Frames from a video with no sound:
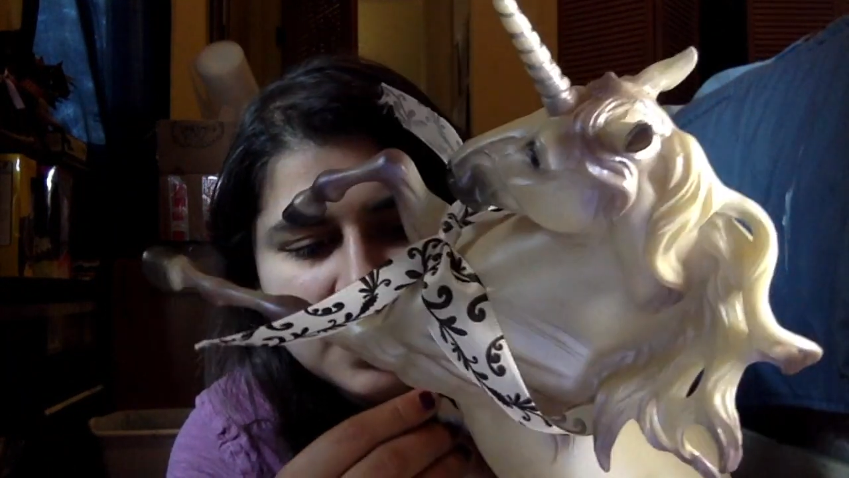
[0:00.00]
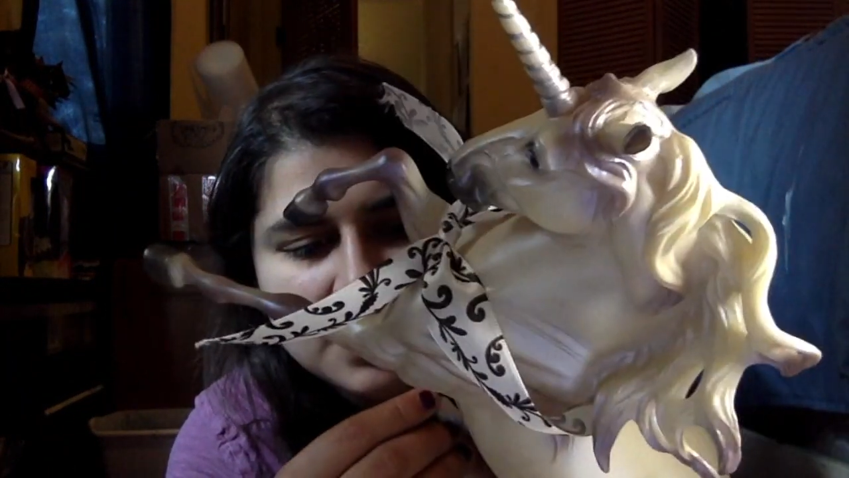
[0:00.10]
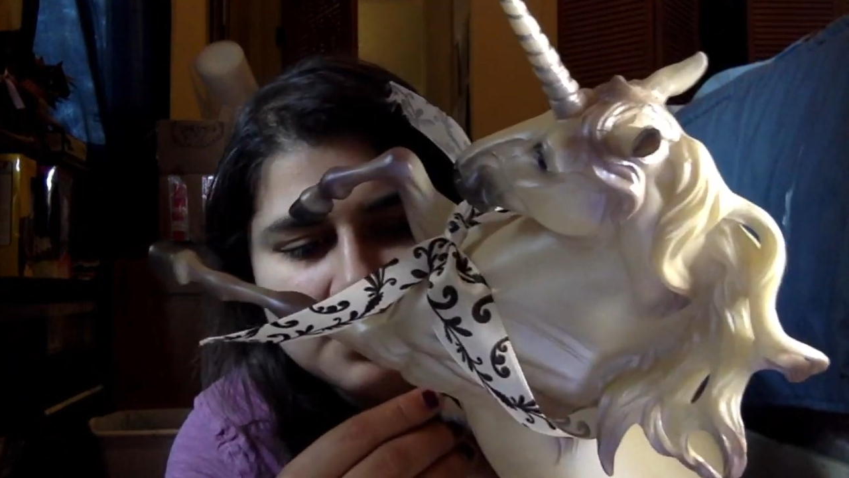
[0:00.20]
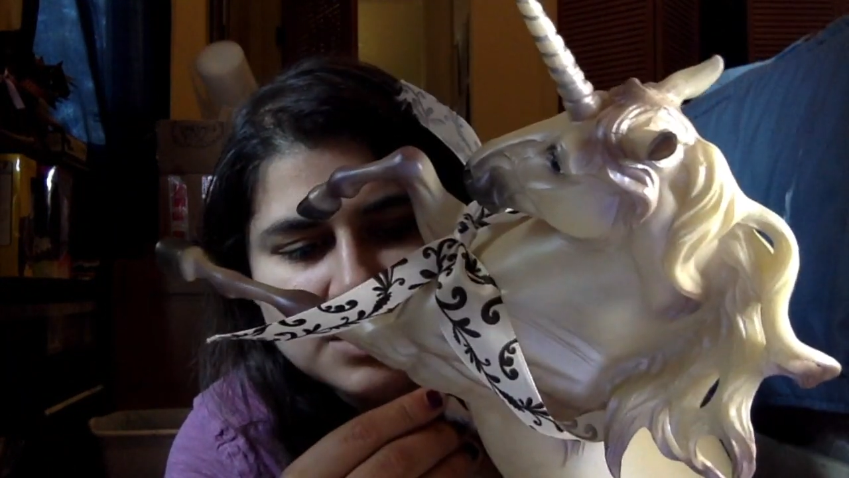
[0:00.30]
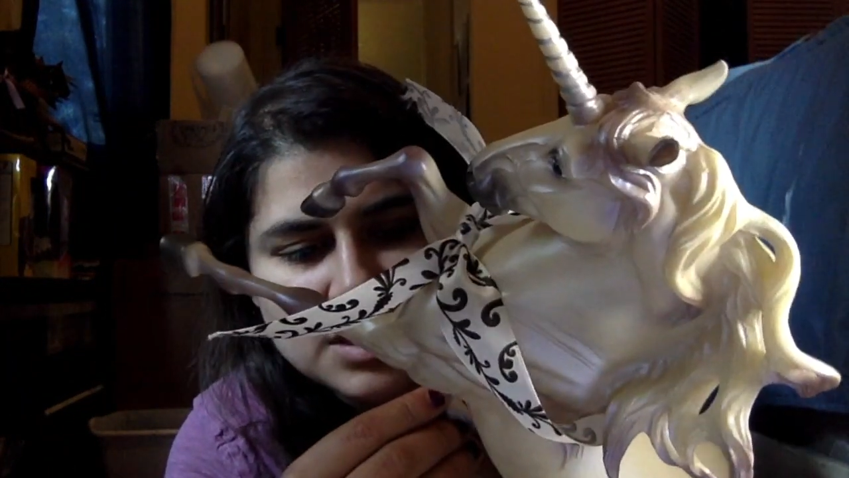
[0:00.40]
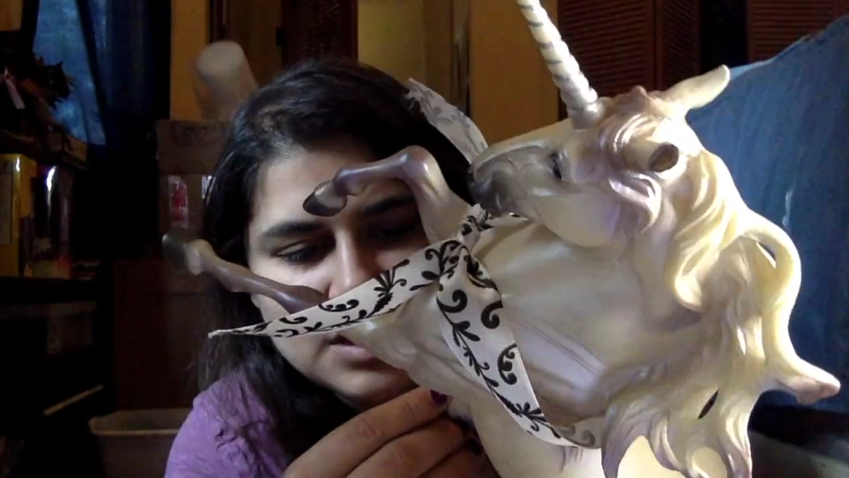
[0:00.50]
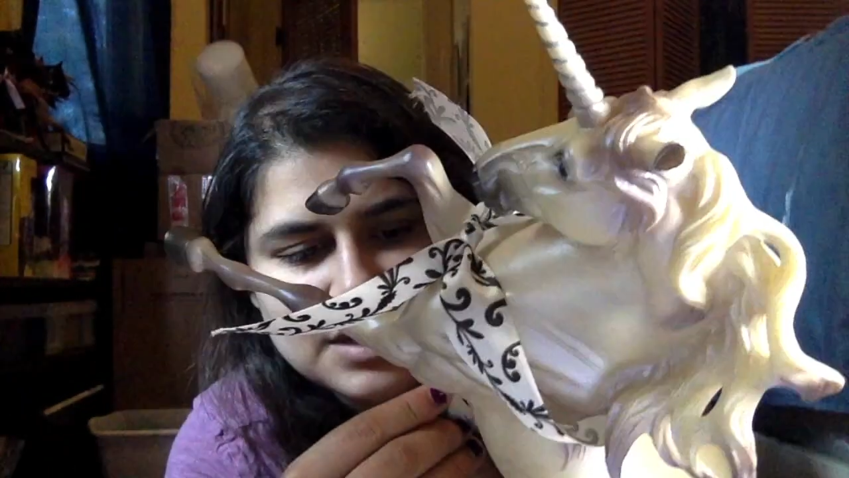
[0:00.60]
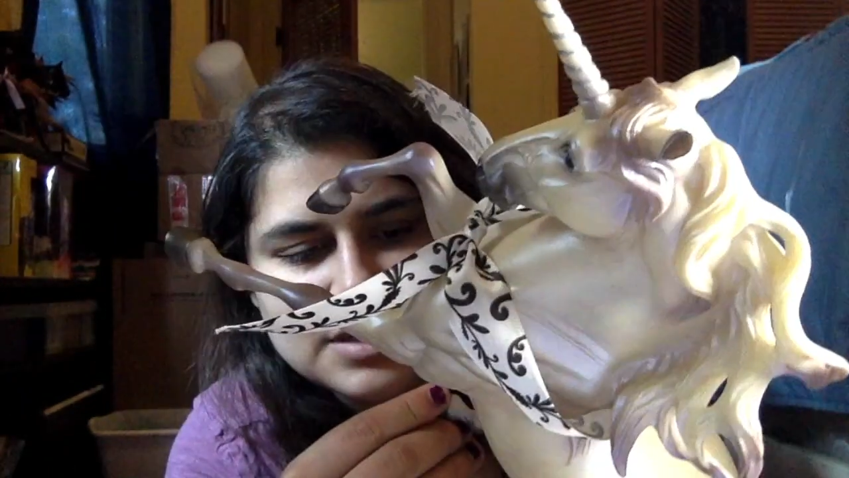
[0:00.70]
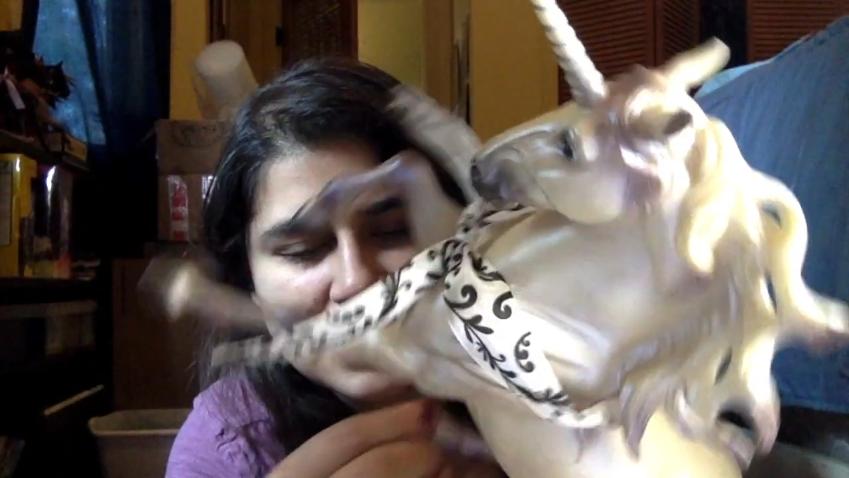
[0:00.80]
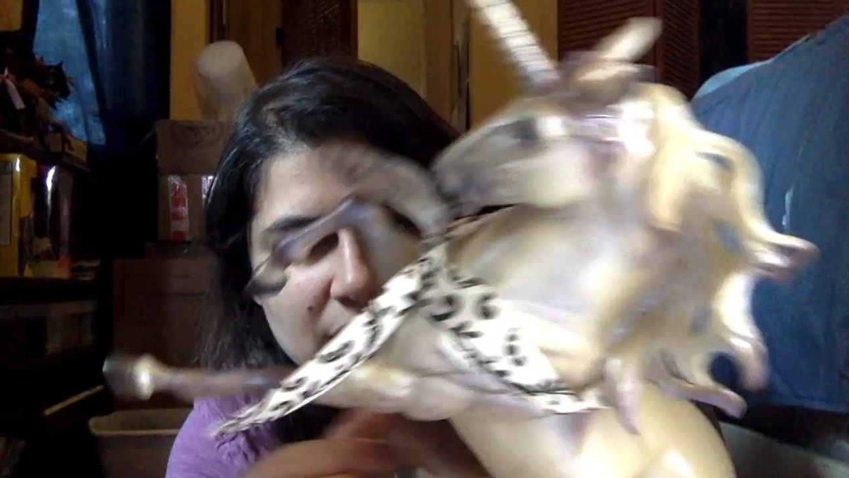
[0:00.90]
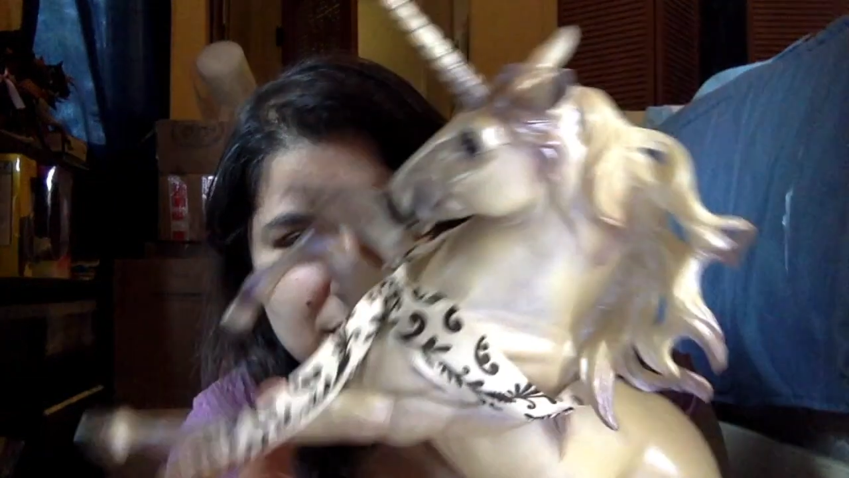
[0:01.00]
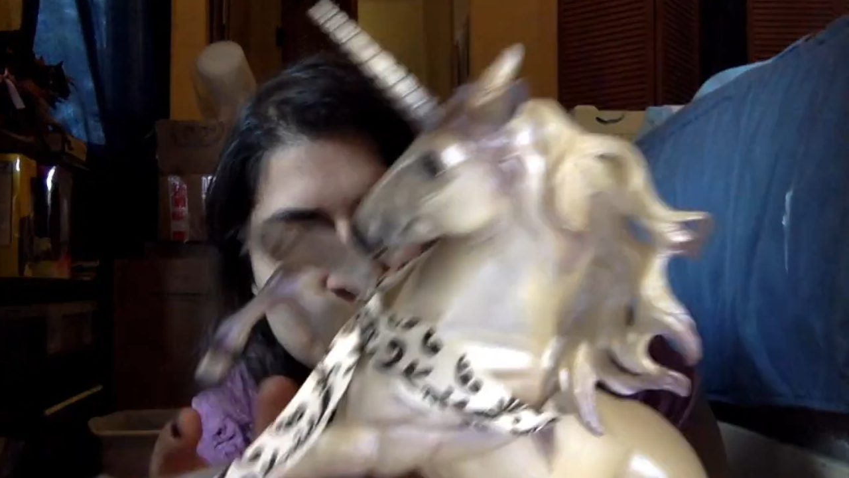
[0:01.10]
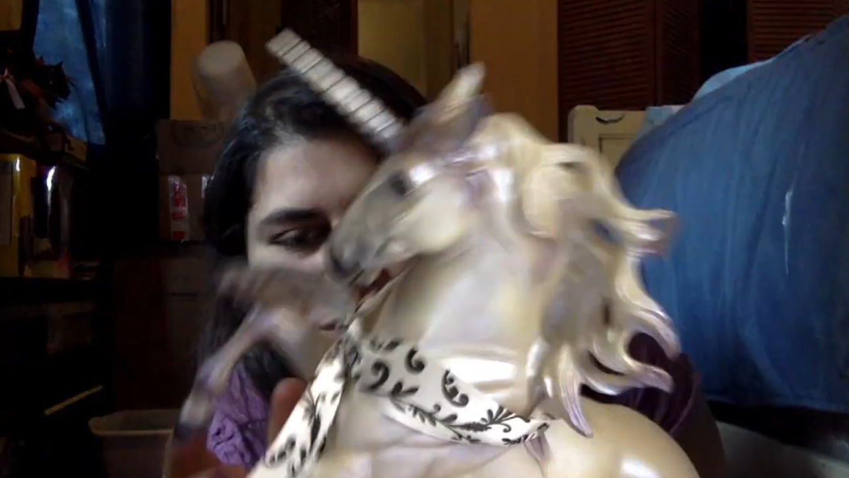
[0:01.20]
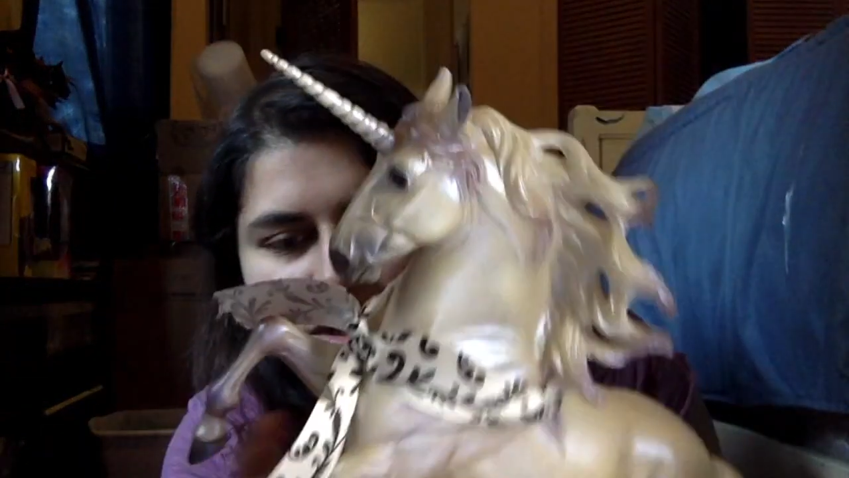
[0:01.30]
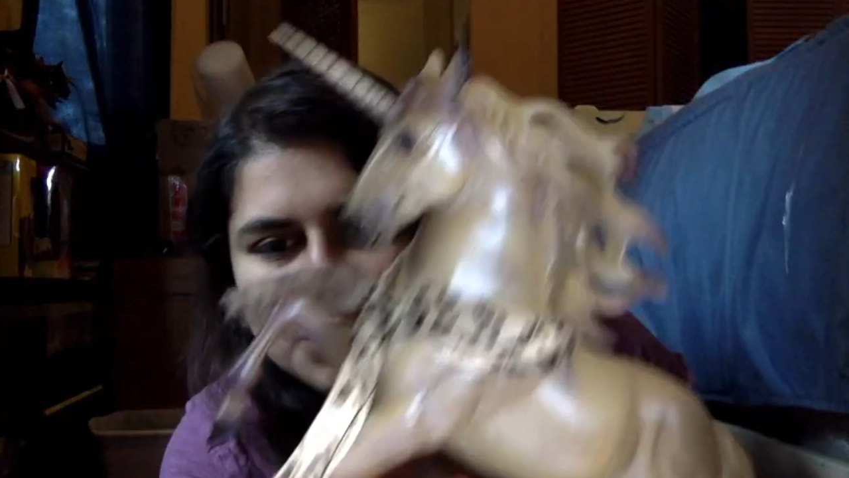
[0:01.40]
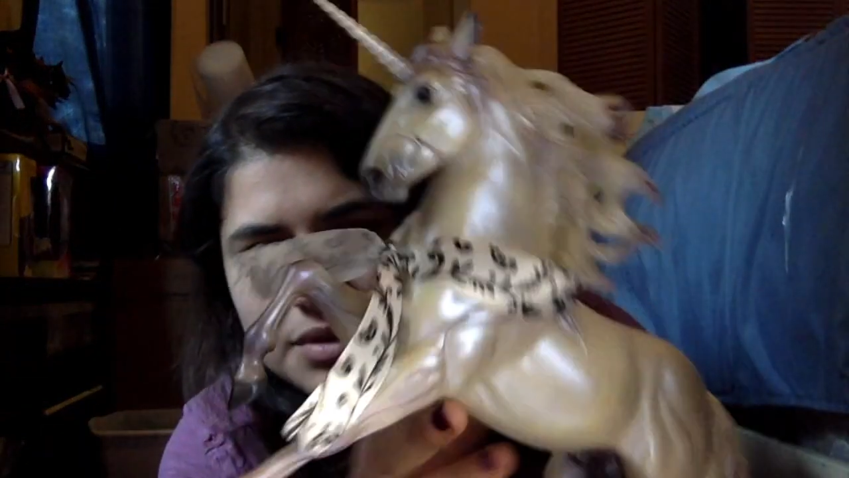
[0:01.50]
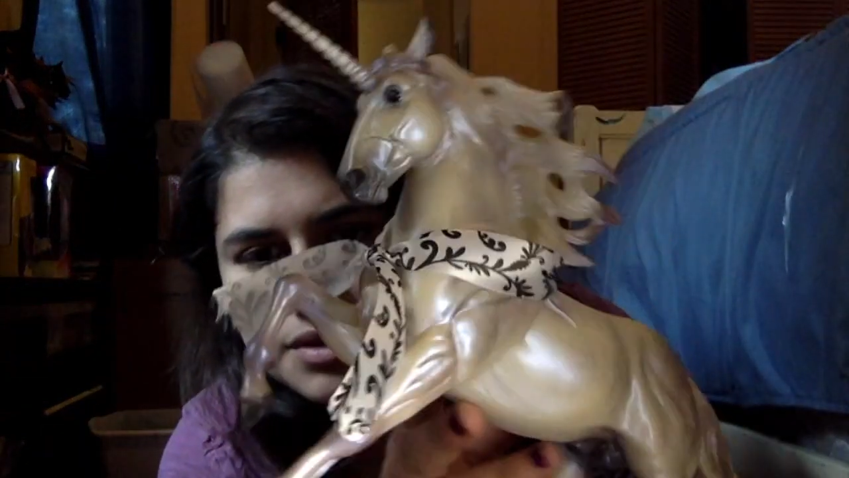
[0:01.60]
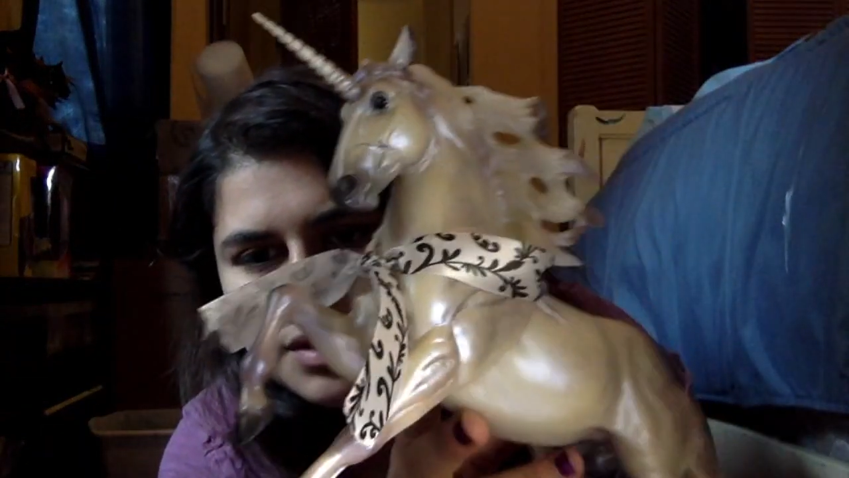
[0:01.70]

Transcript: I'm not exactly sure about